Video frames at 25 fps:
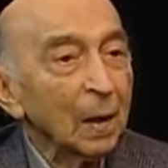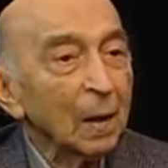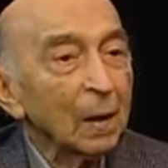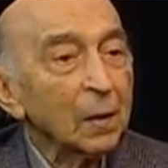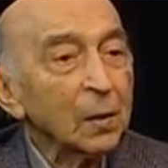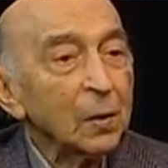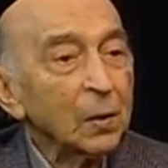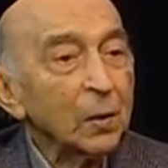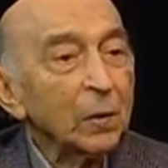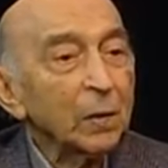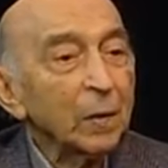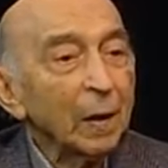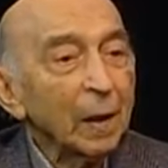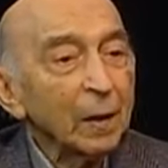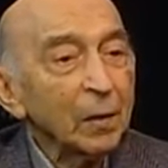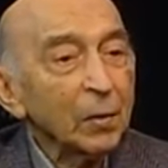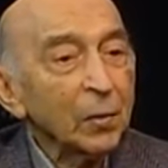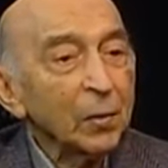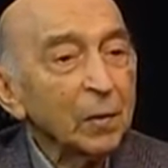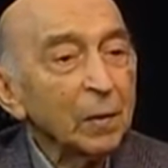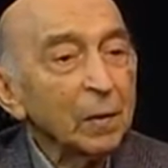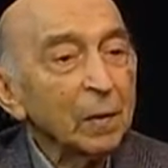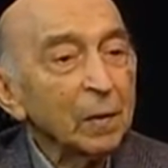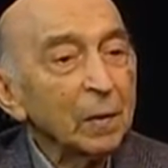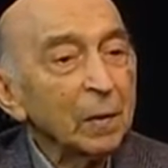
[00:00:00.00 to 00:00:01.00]
So
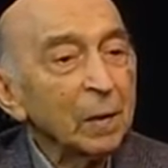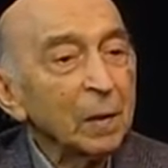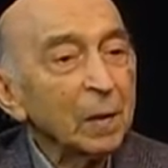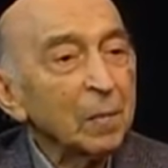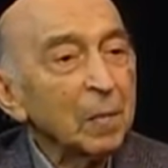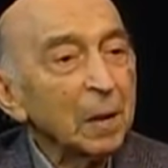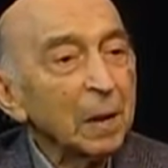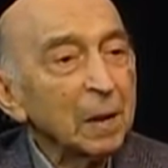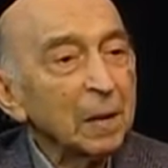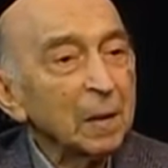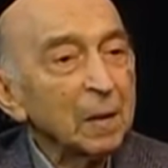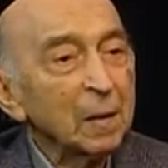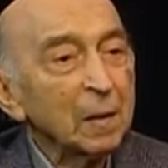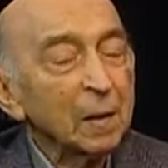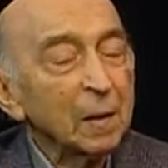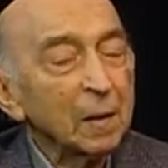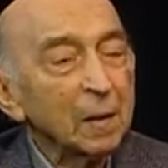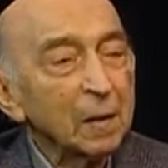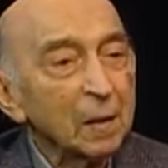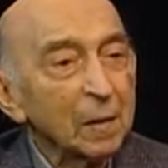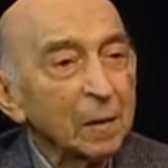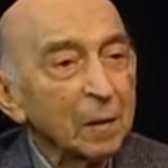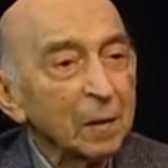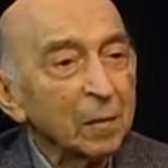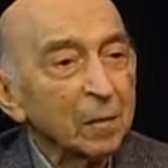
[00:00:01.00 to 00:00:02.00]
actually there are many
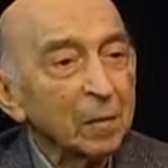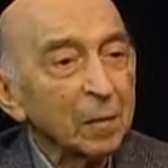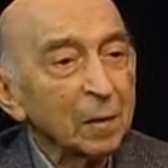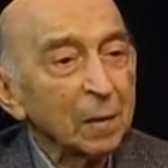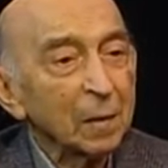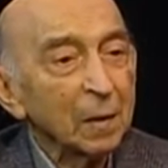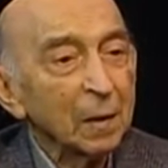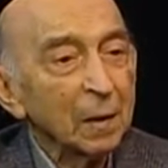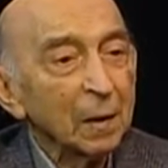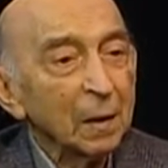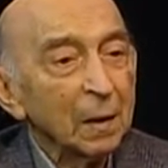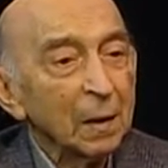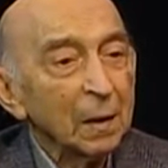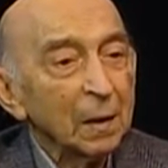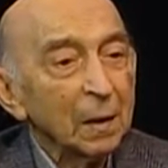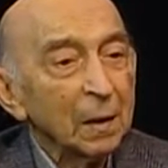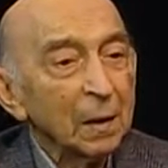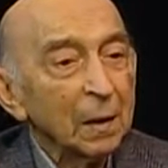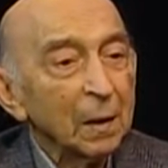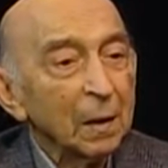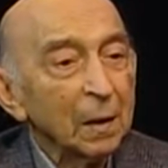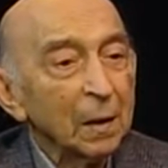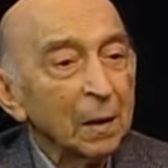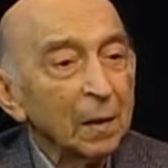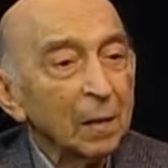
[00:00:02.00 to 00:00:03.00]
systems
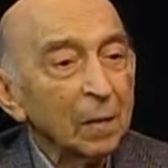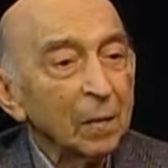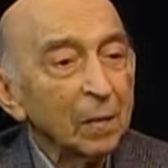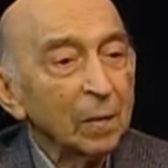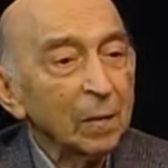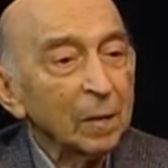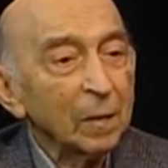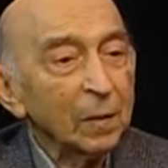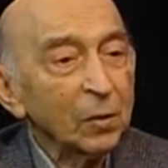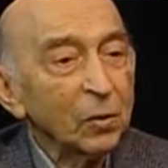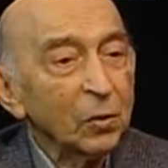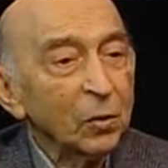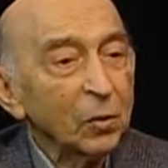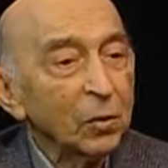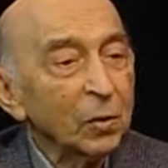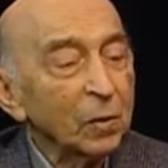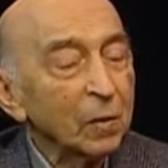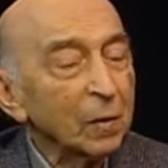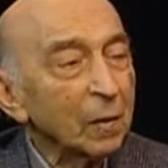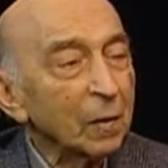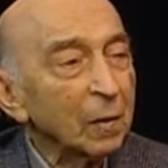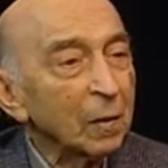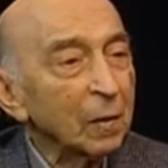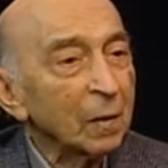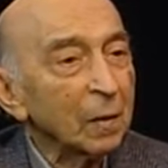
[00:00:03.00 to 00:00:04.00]
in which
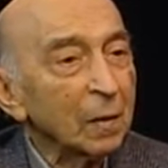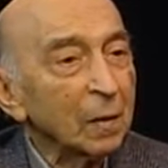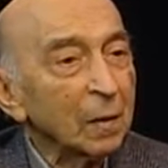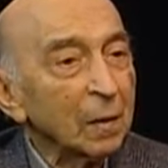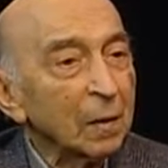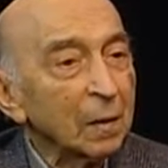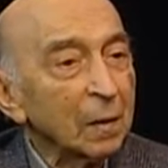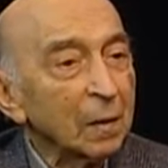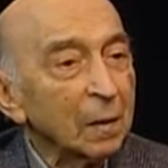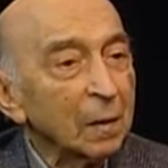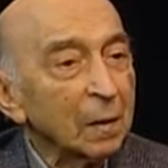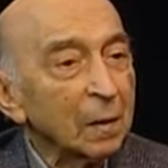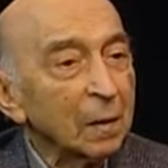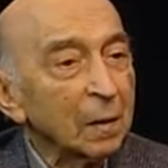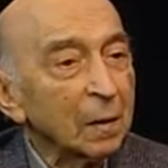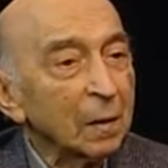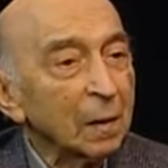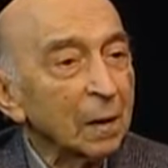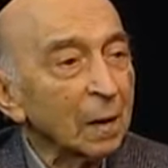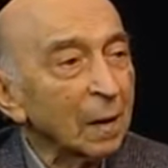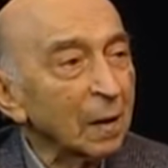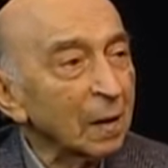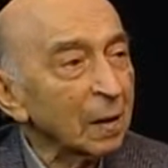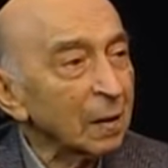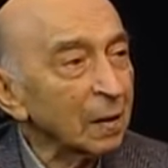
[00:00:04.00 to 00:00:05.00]

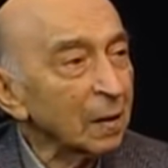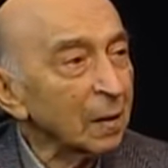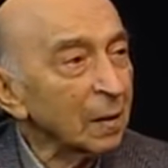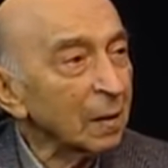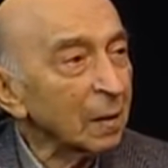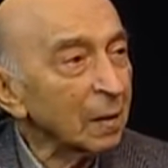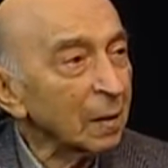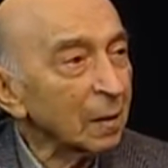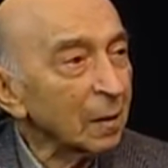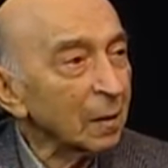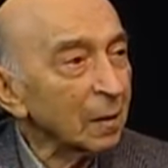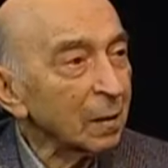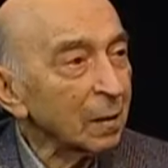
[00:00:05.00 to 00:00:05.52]
learning